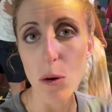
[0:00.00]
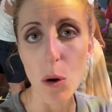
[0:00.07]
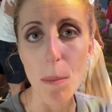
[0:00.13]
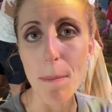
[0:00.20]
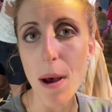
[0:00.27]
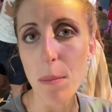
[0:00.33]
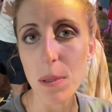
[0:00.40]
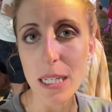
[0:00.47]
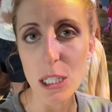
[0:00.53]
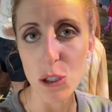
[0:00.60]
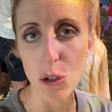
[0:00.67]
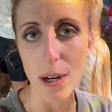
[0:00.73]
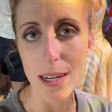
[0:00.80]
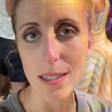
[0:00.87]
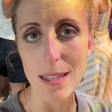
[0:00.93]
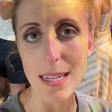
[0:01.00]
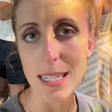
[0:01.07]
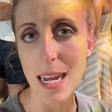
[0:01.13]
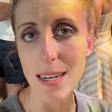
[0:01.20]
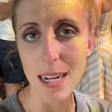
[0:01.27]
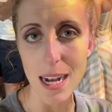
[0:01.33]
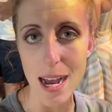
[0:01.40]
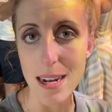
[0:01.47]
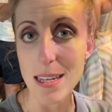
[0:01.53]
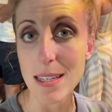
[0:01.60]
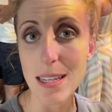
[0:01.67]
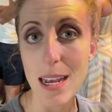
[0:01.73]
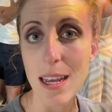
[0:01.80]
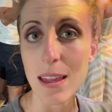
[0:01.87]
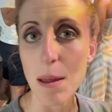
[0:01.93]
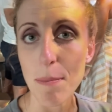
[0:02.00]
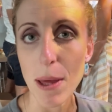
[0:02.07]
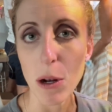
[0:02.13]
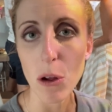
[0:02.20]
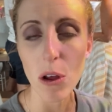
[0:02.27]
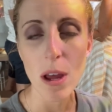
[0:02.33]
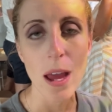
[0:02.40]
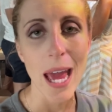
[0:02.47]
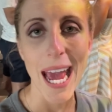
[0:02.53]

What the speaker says: or bubbly drinks, they tend to kind of sit in the middle.